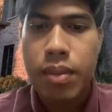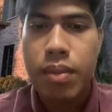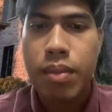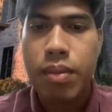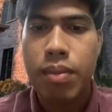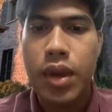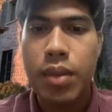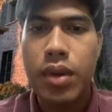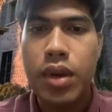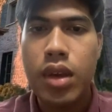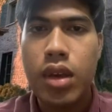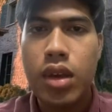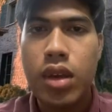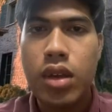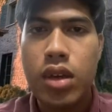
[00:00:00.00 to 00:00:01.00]

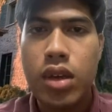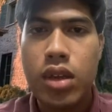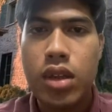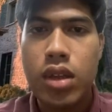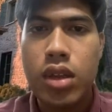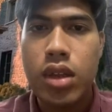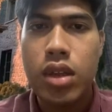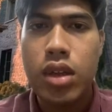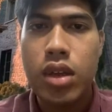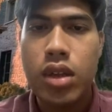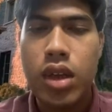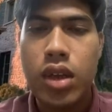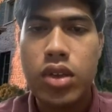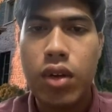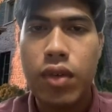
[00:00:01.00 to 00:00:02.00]
Maybe
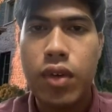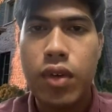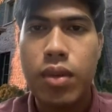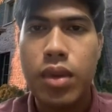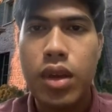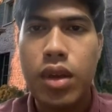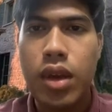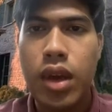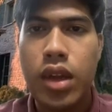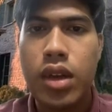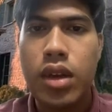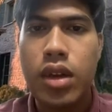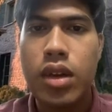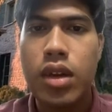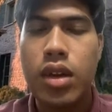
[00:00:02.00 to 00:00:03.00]
that's all from me. And